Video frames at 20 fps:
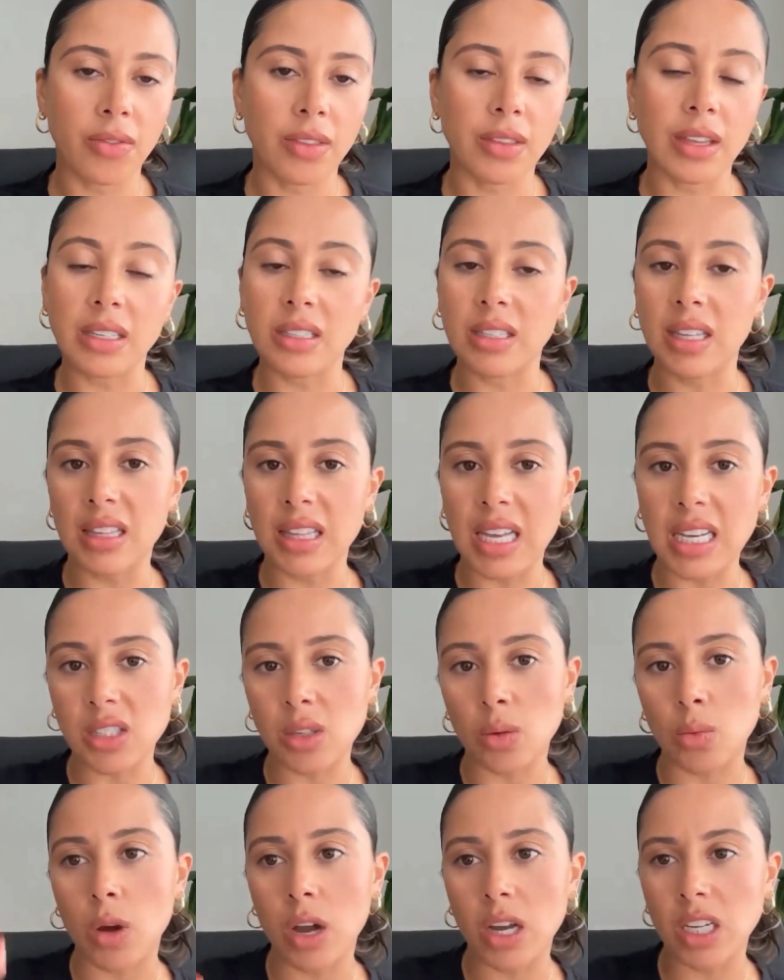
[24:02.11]
That's
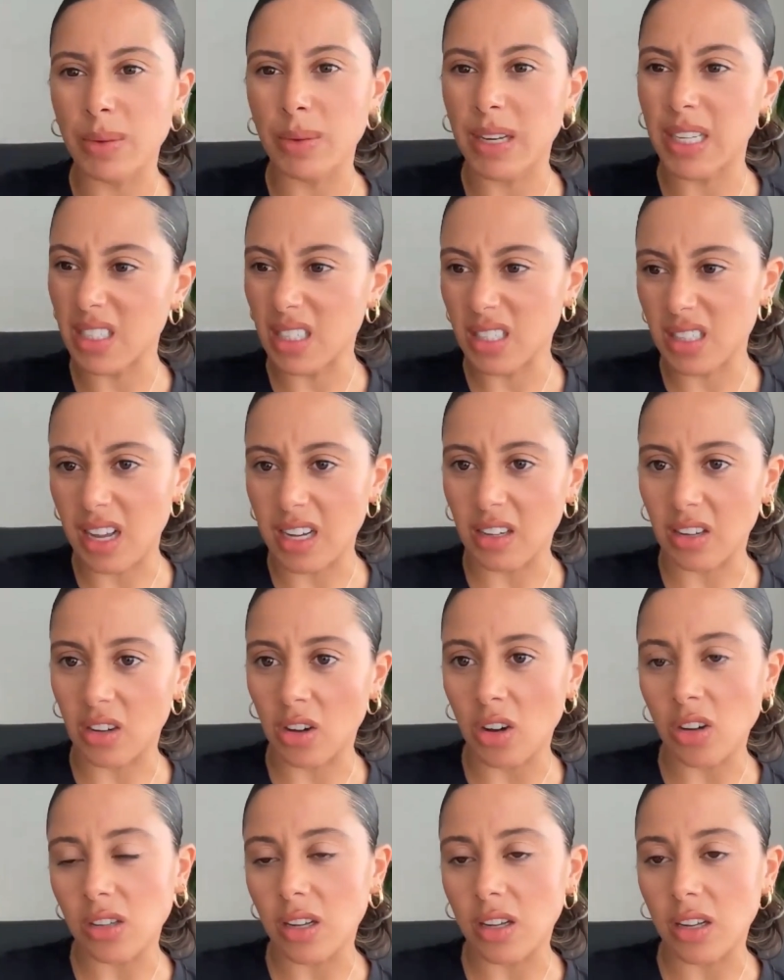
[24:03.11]
the workspace. That's like
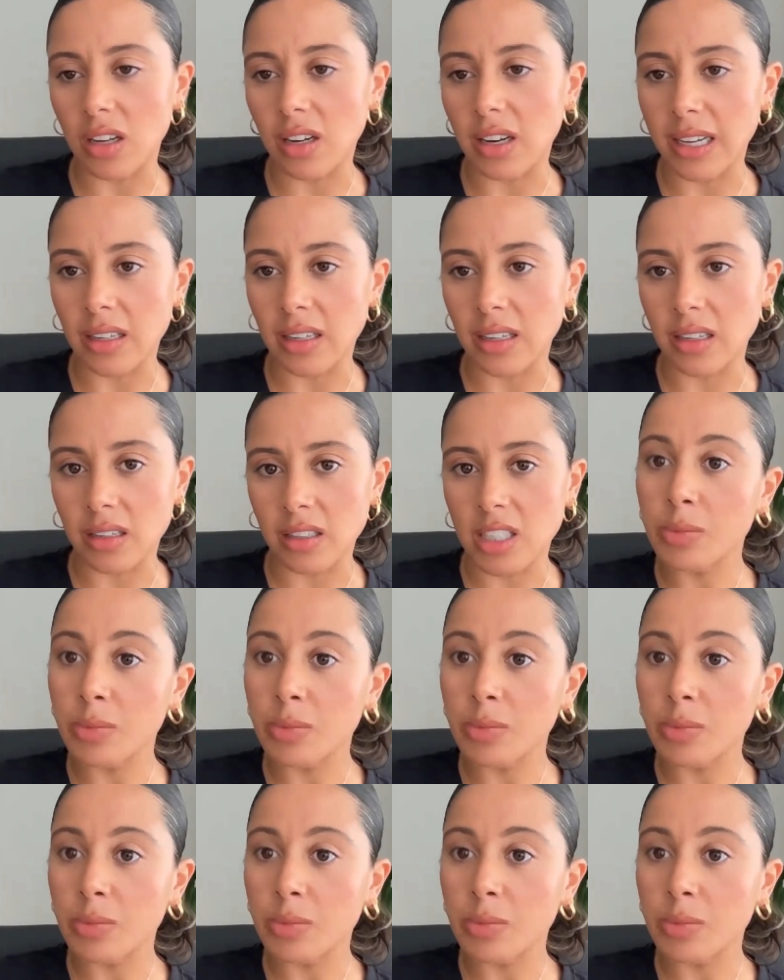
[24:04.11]
a